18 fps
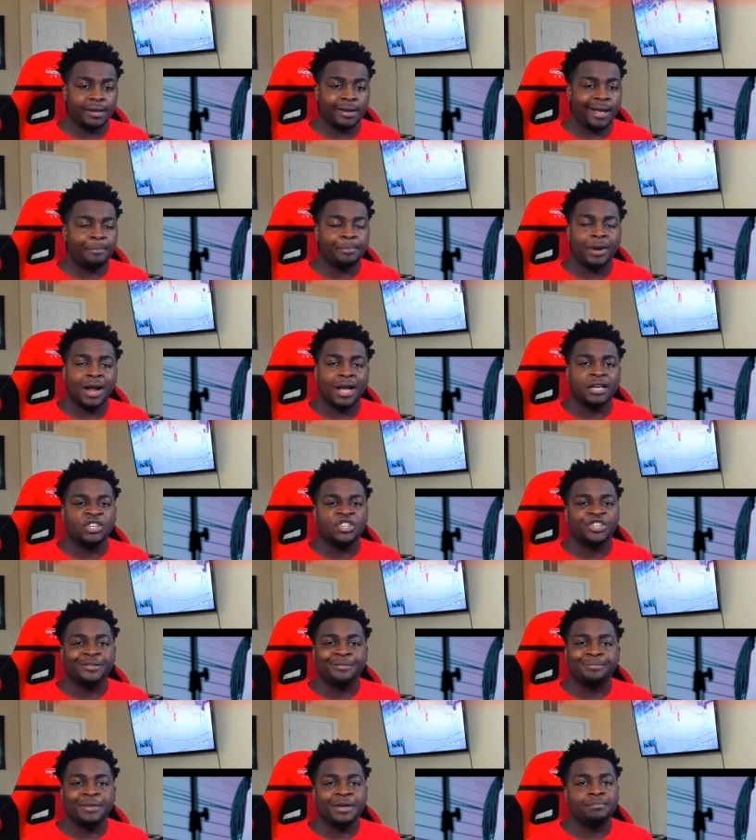I probably should
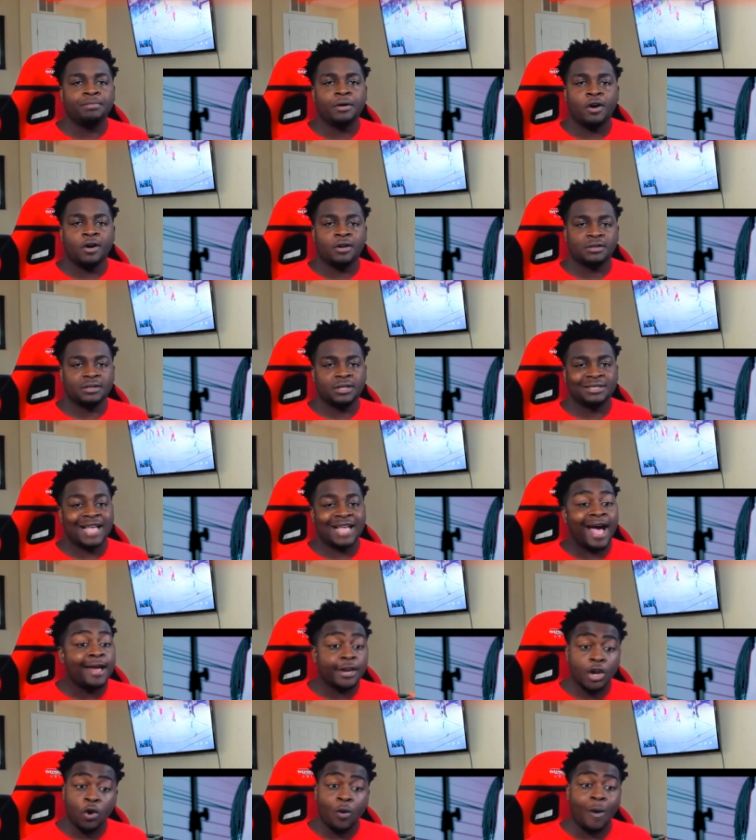have been paused this. I
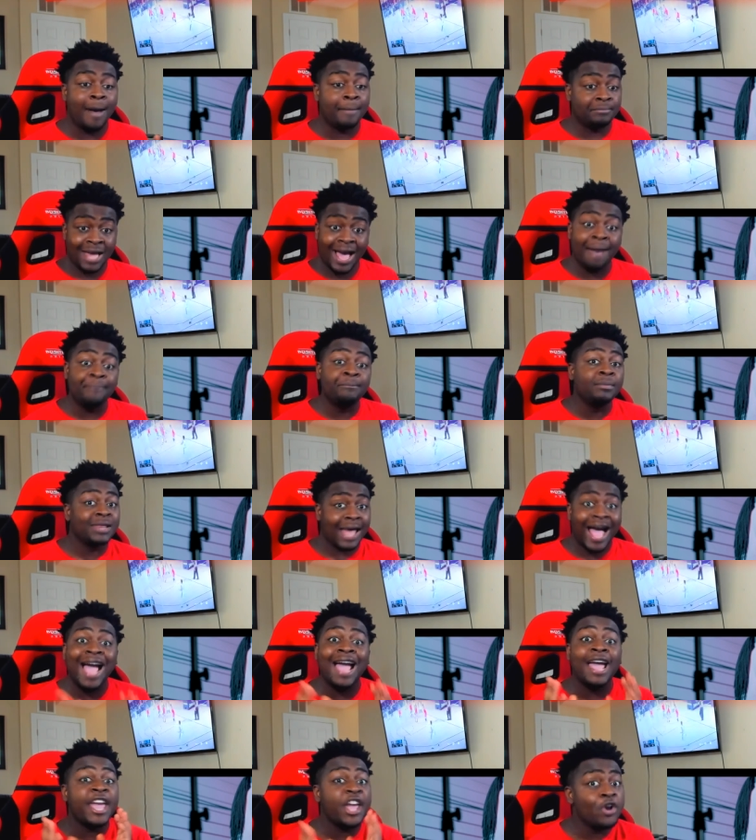know. I'm I'm
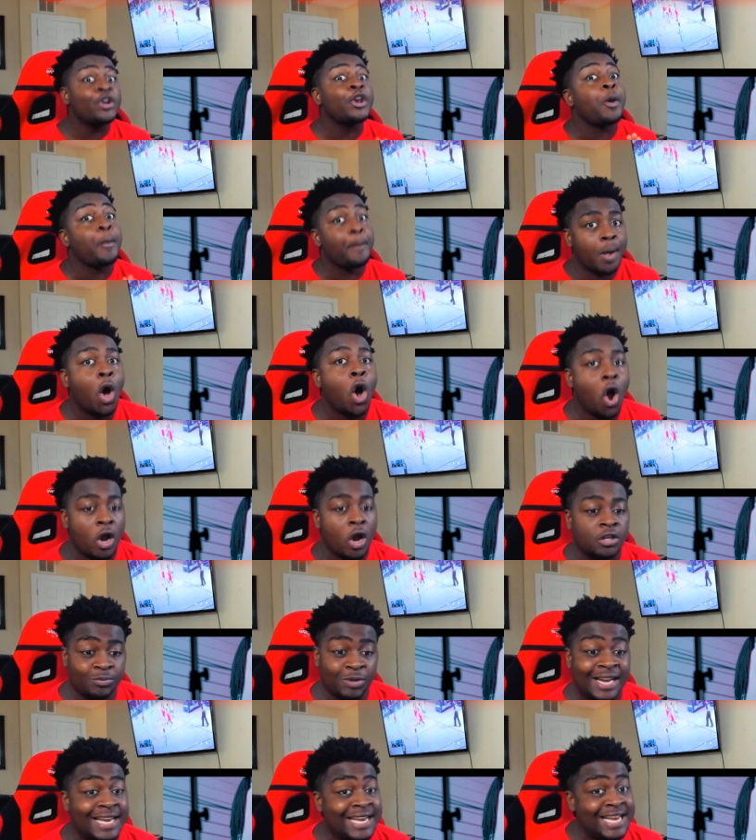I hear the bars,
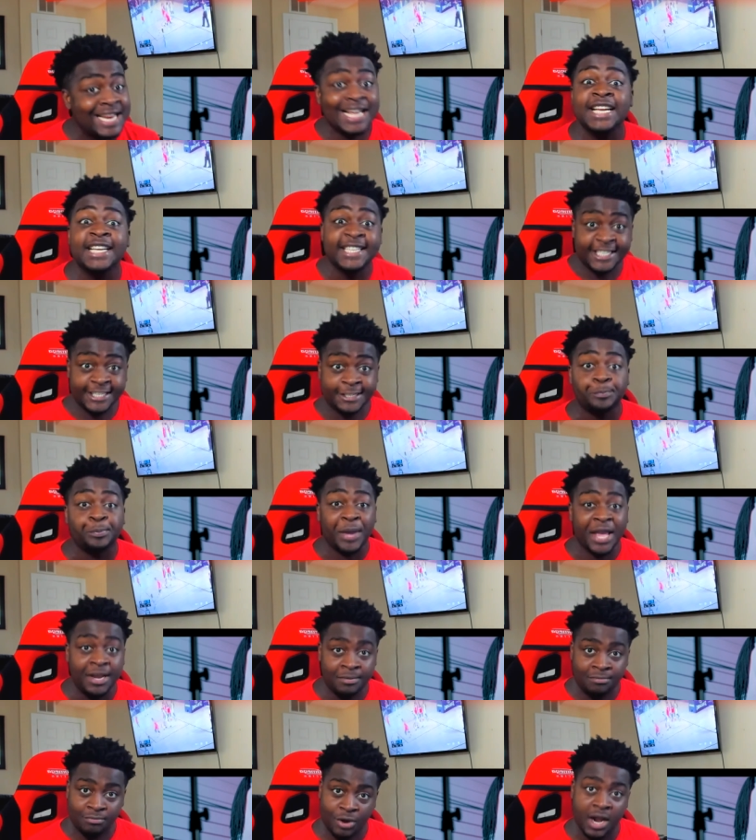bro. The nigga is
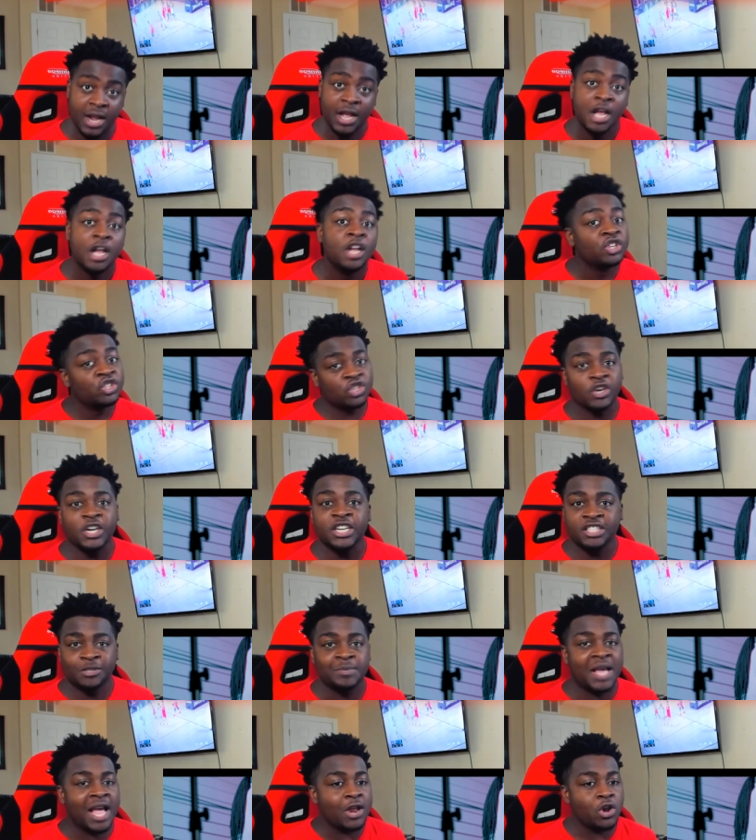spitting, bro. Trust
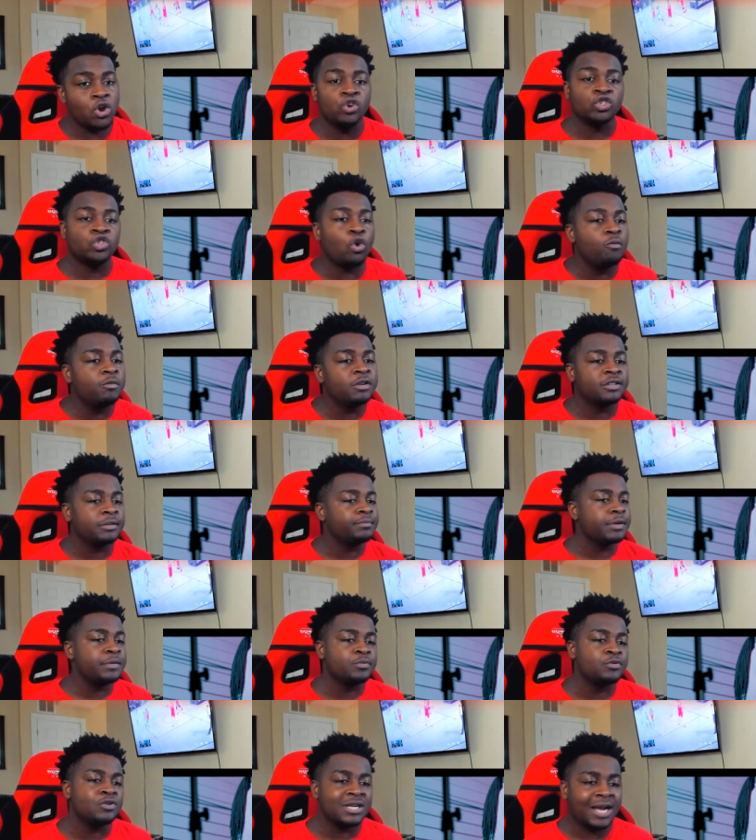me. I know it's gonna be some
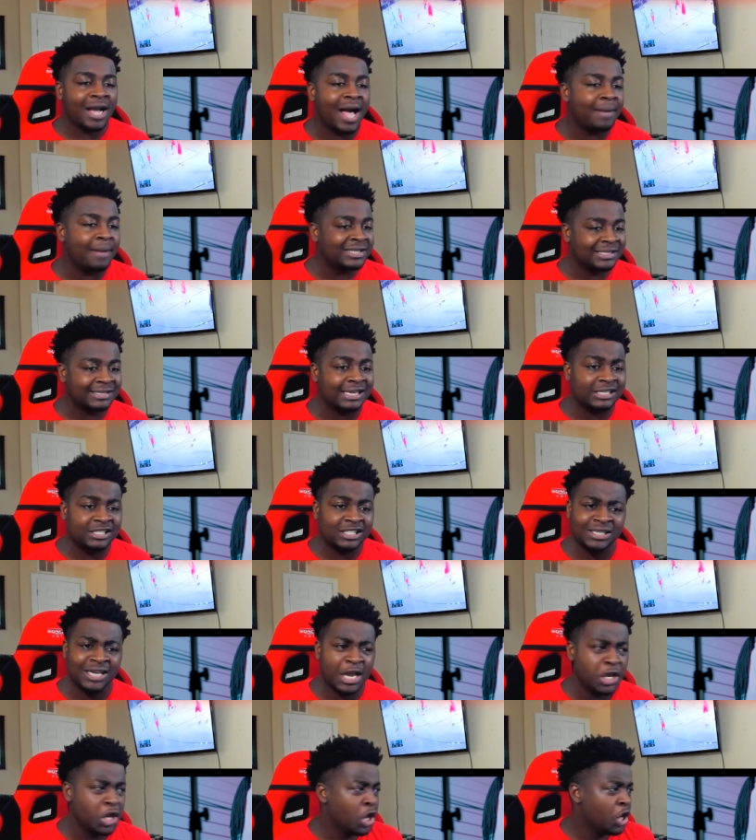people in the comment section
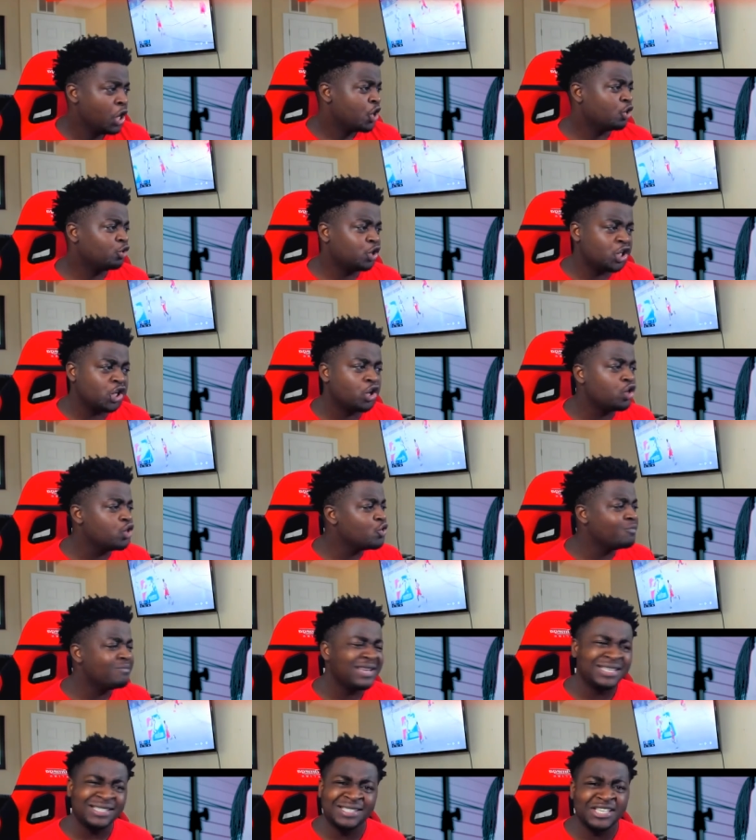like, yo, Chico, you
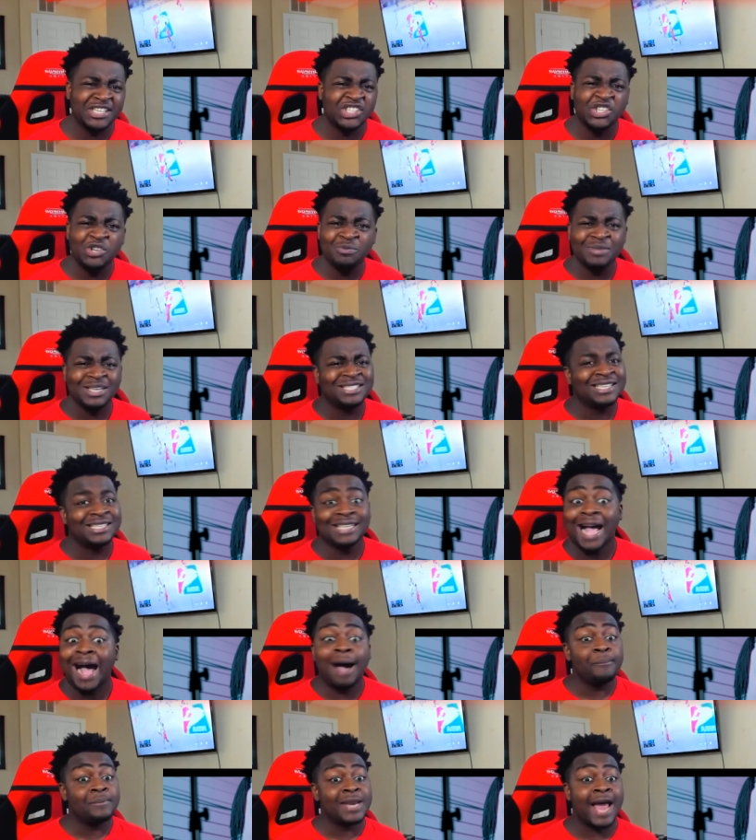missed this, you missed this.
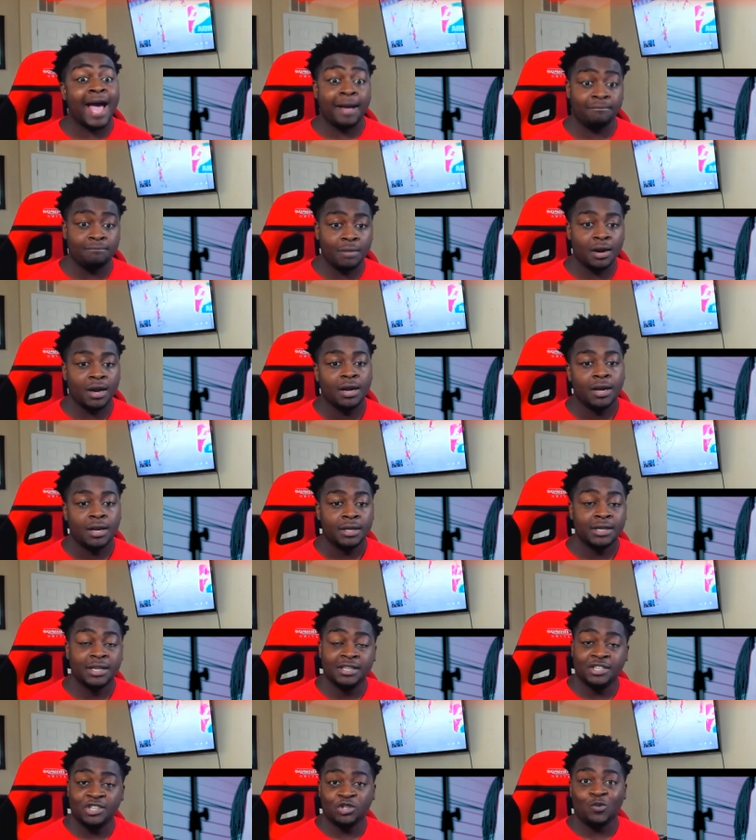I'm not, bro.
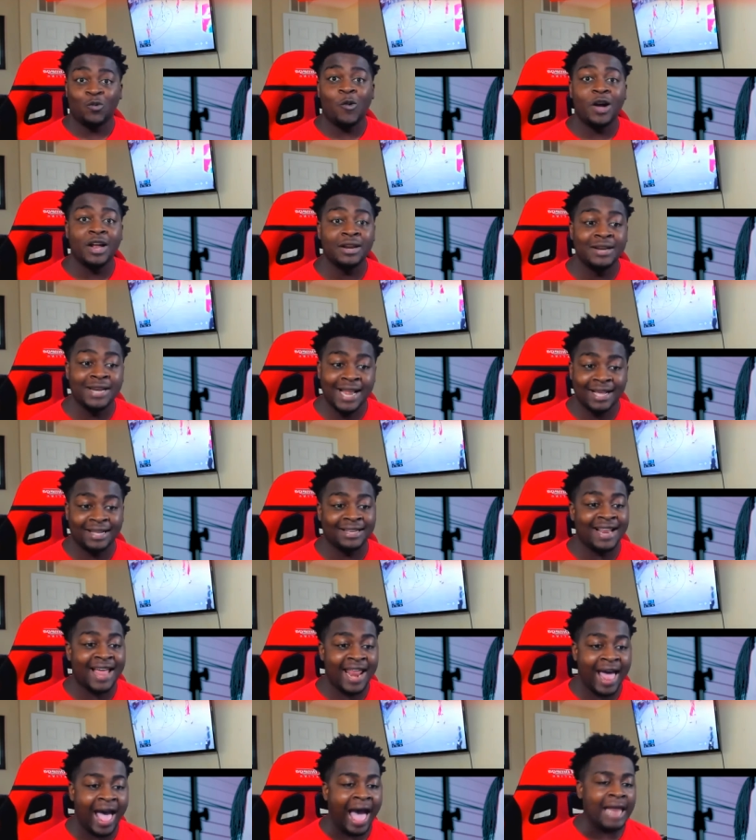This is one nigga
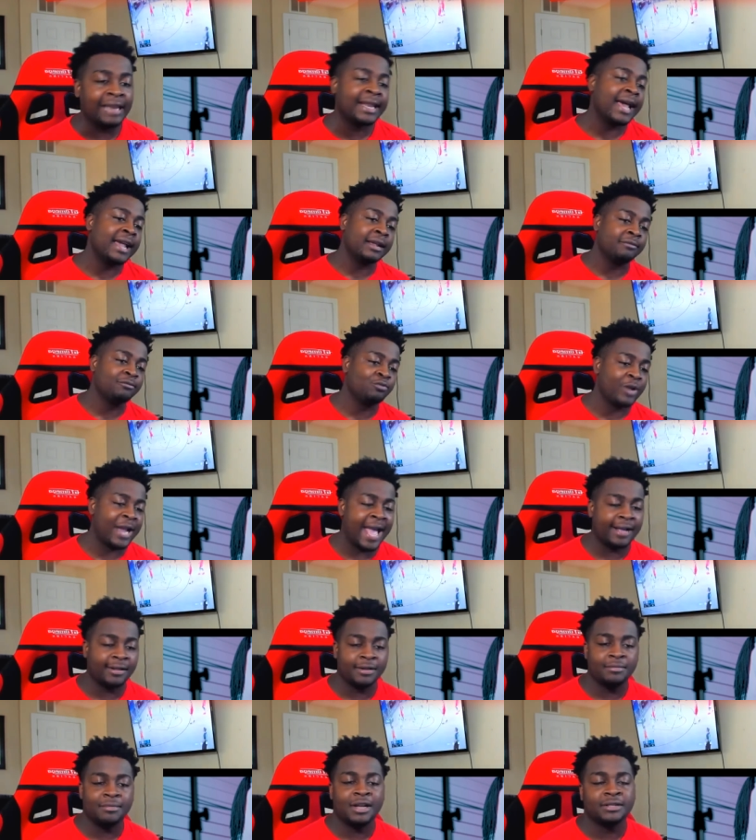that I, I like
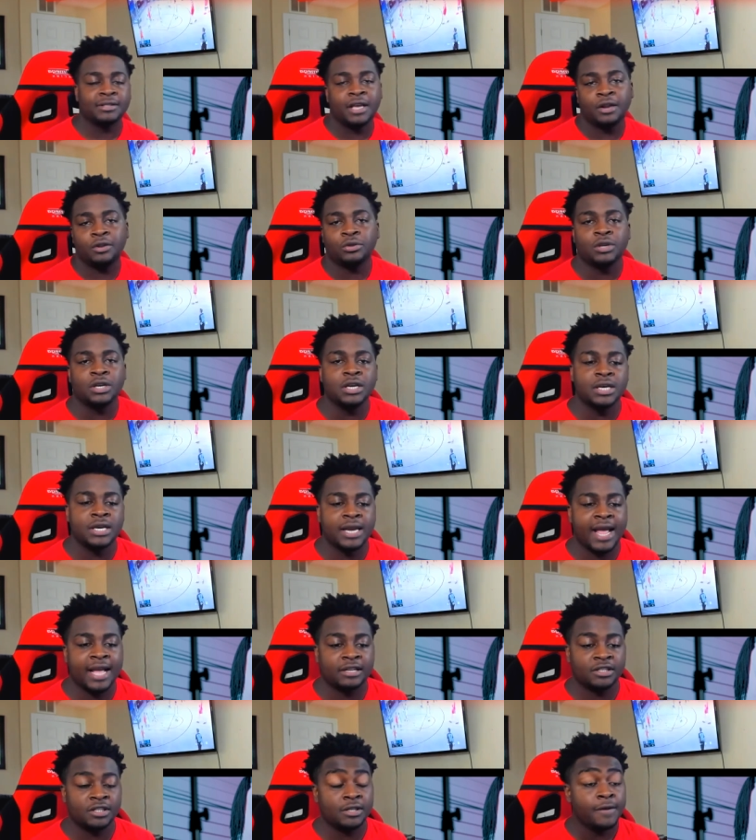reacting to Montana three hundred
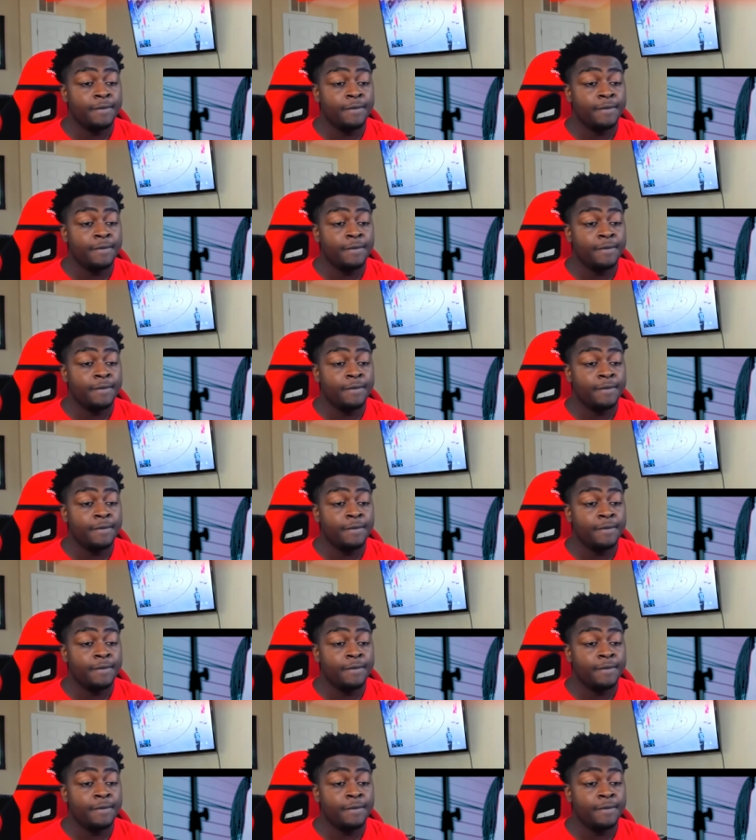actually.